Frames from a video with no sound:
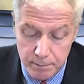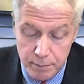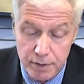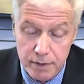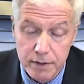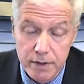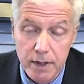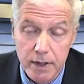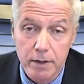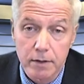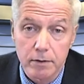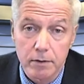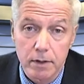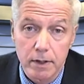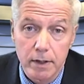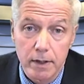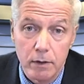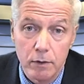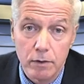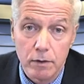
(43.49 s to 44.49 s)

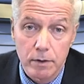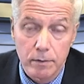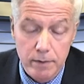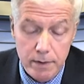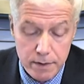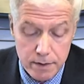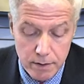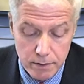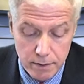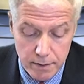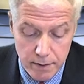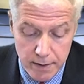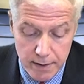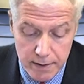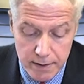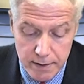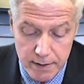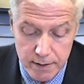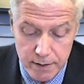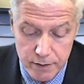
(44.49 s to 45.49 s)
particularly onerous, although
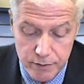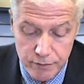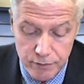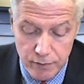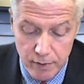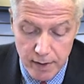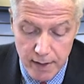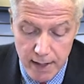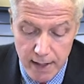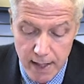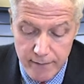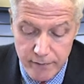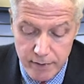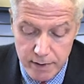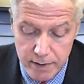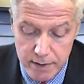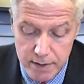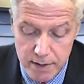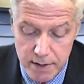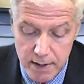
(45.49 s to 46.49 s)
they did destroy
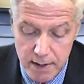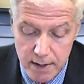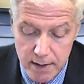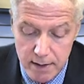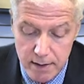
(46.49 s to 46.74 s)
evidence.